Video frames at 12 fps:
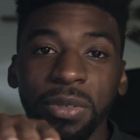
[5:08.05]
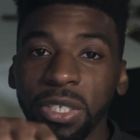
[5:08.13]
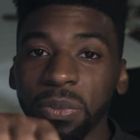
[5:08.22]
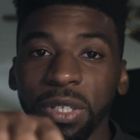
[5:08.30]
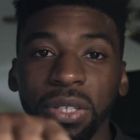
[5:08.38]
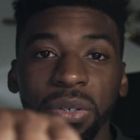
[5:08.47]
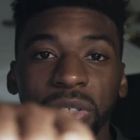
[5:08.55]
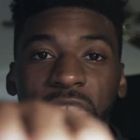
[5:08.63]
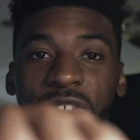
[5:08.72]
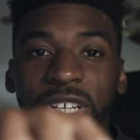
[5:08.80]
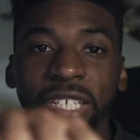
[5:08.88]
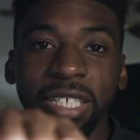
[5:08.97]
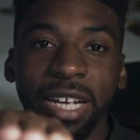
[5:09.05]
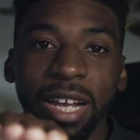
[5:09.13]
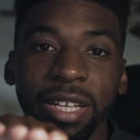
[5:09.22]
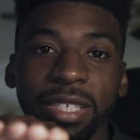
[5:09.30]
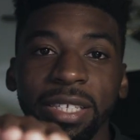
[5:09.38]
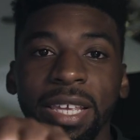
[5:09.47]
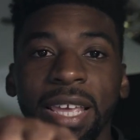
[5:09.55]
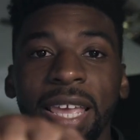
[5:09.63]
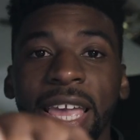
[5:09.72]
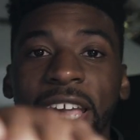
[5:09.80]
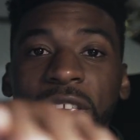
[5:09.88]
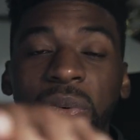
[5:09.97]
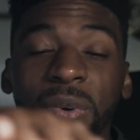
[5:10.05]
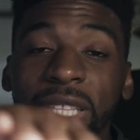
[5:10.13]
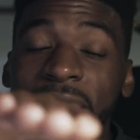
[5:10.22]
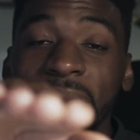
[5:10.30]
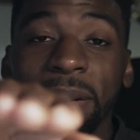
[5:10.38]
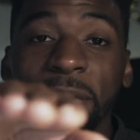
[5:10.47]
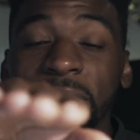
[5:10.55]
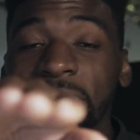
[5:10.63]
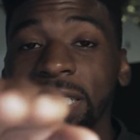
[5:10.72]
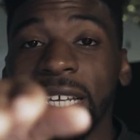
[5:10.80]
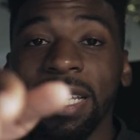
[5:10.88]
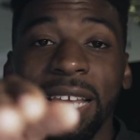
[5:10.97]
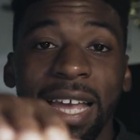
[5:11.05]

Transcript: You just want those straight shots and you want the camera to stay